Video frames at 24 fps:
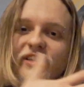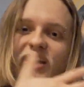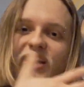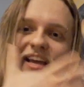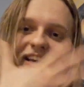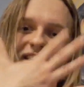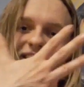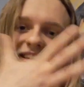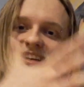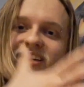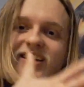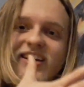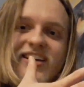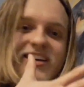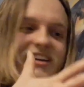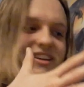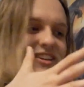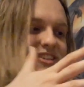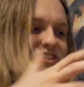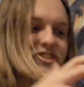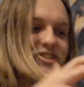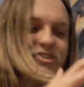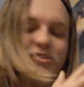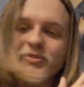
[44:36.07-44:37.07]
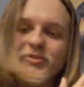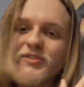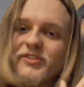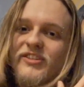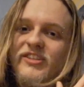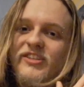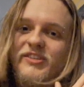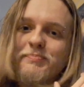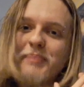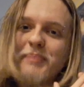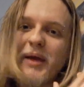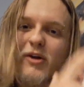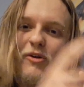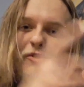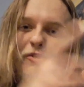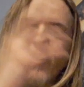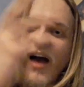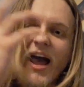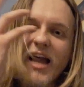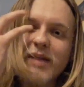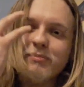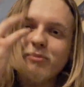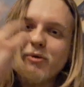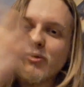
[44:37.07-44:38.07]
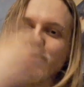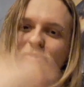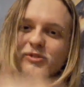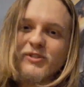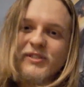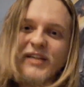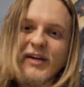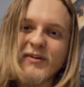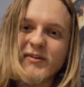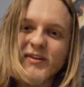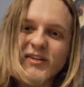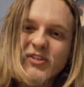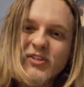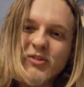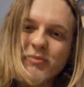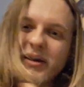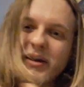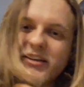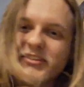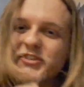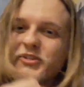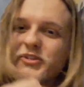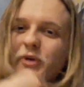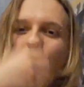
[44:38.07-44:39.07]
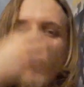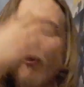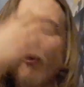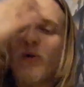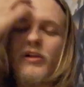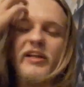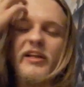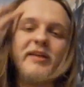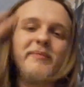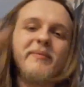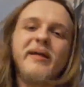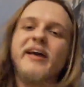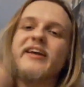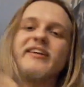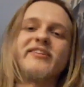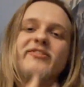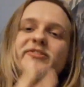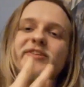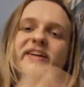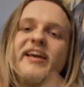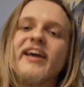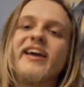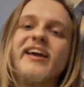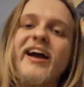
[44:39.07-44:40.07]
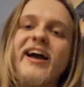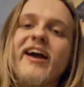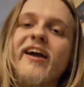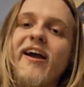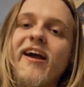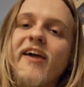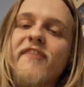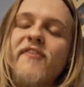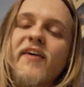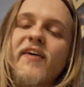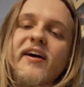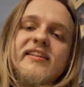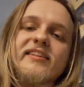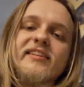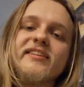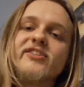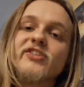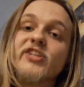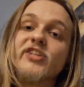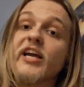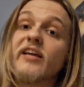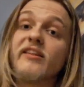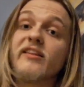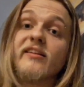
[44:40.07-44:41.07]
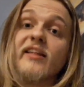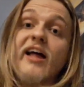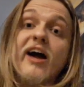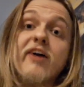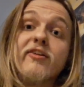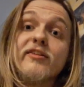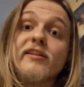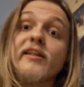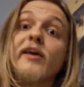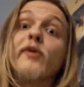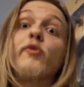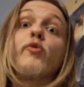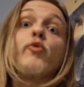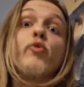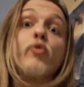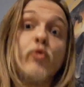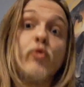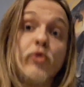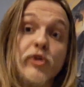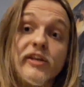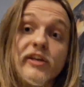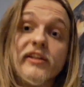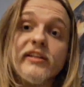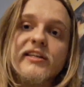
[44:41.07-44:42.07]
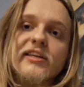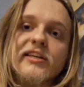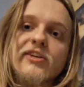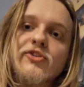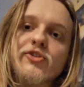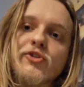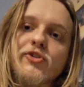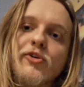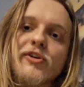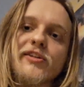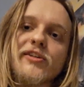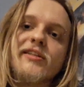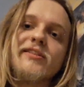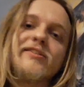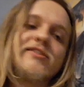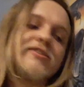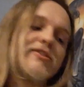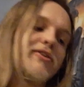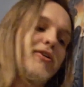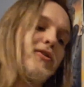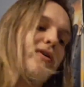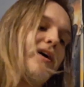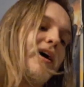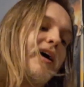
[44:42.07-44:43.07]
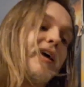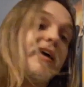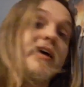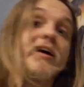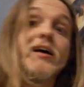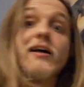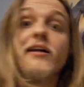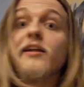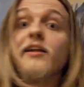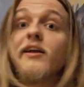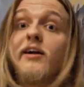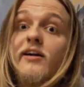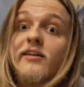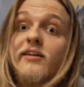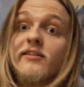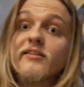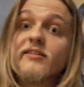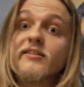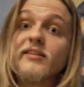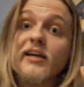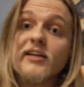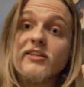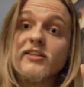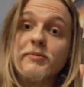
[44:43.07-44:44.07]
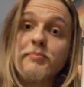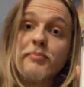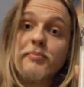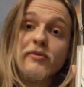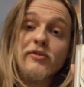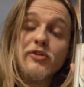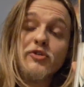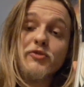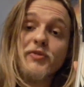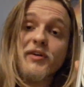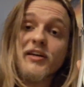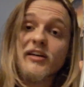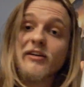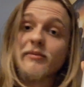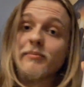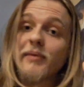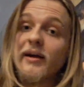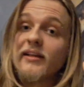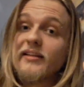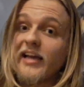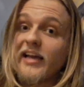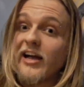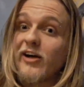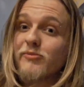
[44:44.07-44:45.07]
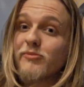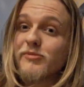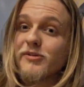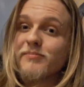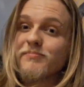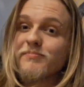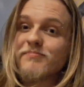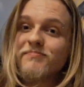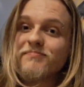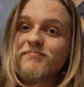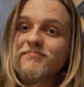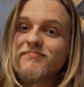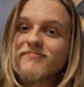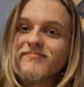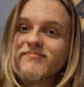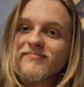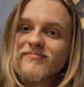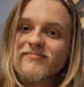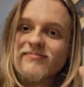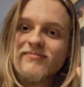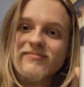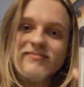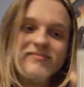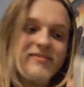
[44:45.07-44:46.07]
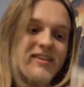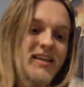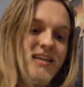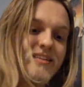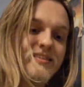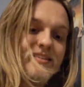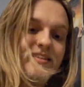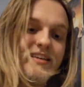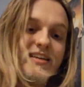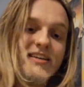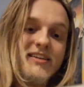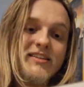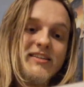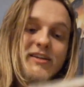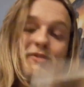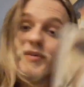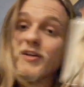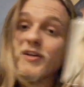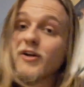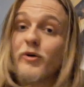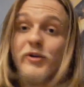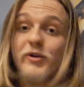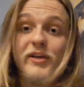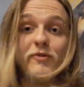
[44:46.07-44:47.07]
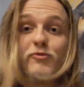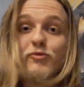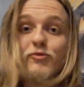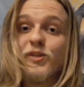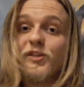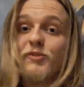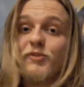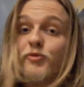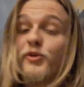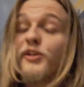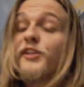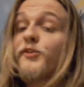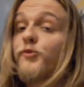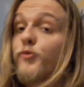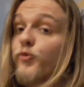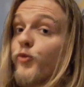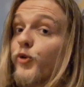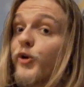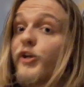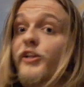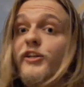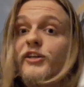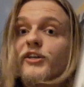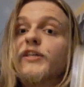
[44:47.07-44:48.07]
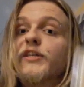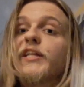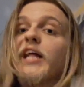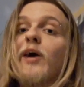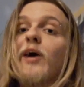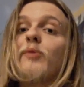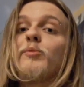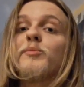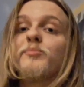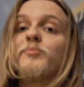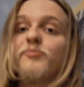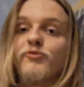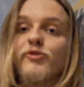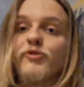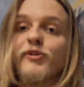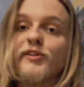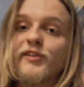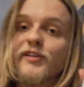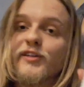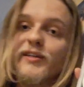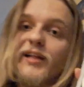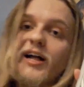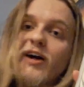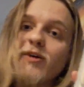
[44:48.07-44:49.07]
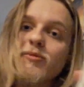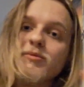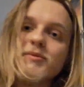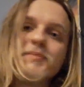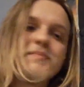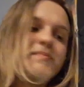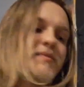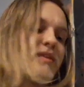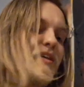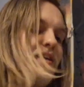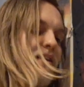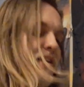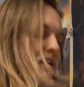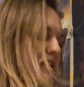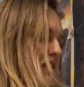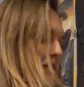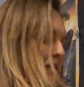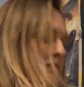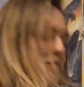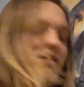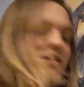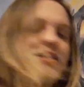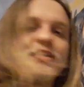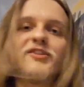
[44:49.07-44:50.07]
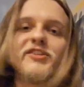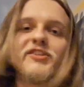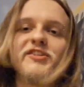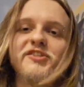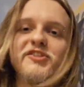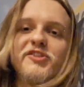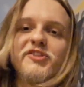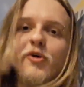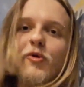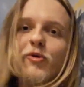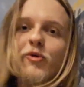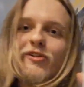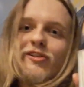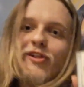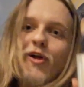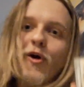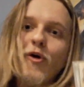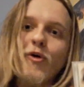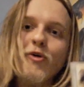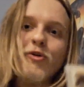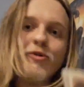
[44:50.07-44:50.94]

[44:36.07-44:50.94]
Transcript: like just, this pair of eyeballs staring into my soul, and I'm like, okay, I finally checked it out and I really enjoyed it, so I decided to pull the trigger and buy the album. And there we go. Yeah, really, really, really good album. Really good album. Because it's so low,